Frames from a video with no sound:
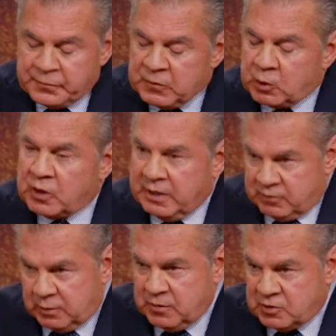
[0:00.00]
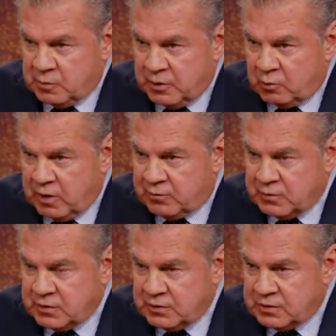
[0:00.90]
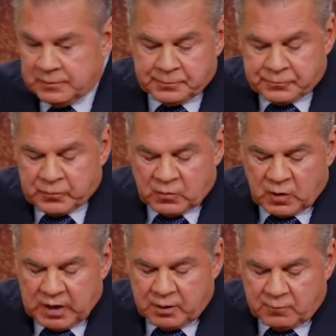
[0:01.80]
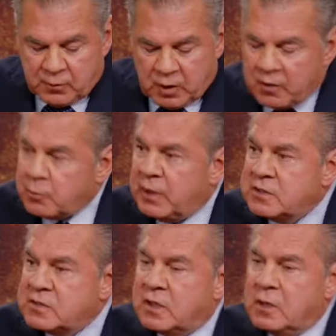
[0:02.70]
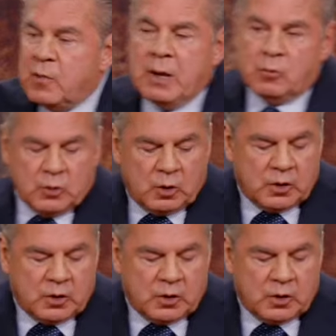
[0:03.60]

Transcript: you're going to have to give me some other references in the other places in the Bible where it'll